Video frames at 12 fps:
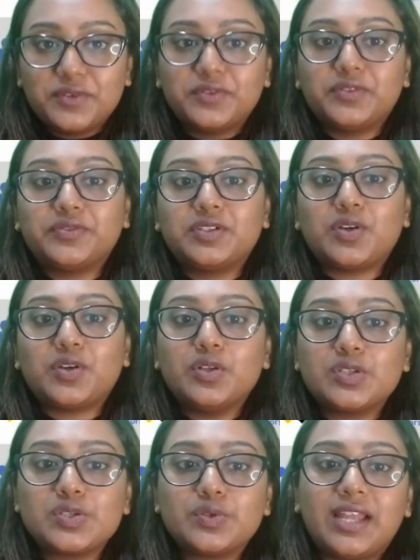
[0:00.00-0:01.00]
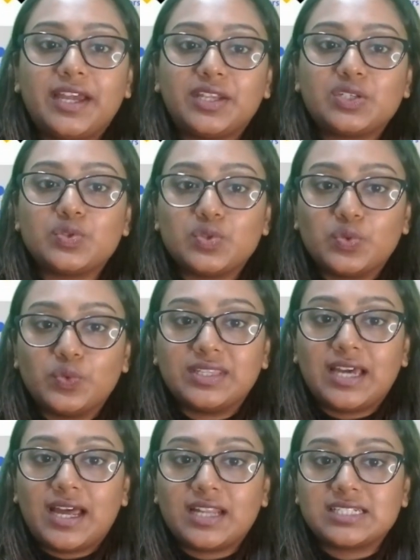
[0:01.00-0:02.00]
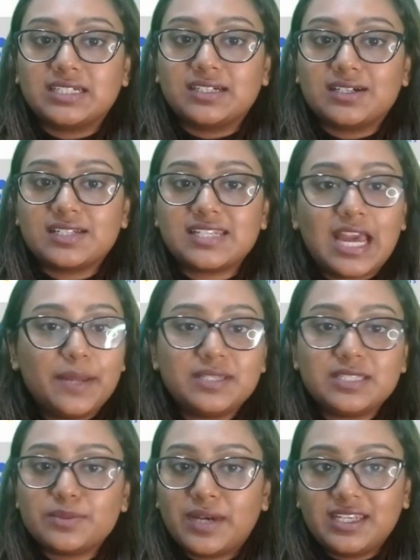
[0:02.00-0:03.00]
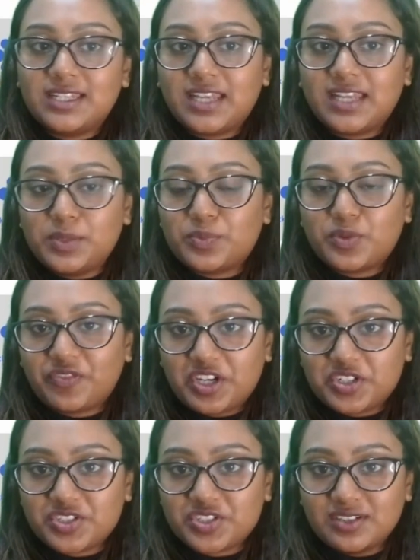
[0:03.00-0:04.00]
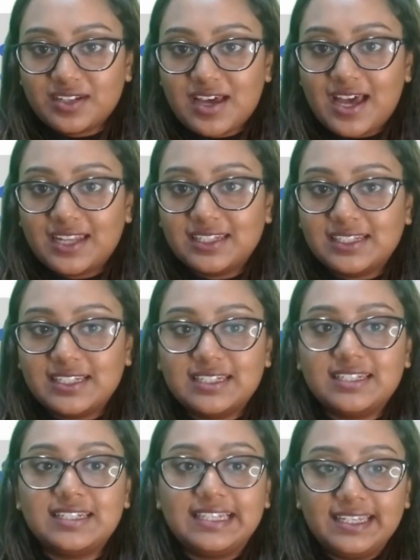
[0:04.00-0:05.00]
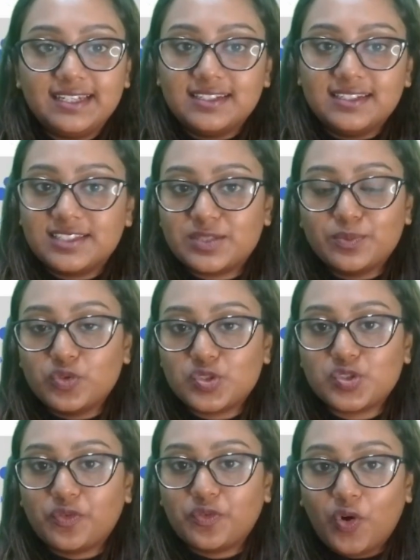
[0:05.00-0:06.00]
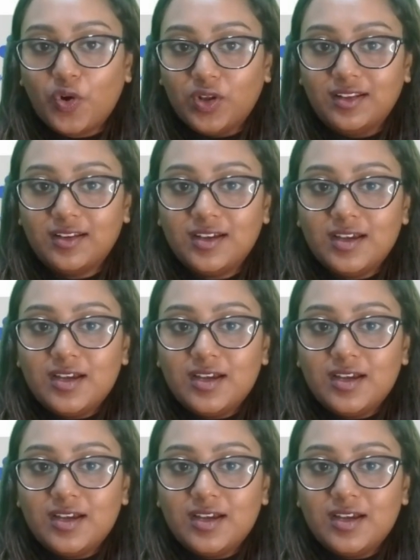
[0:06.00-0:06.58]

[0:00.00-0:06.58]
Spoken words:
we would also like to know that time is money in any profession, and in legal, it's most of all.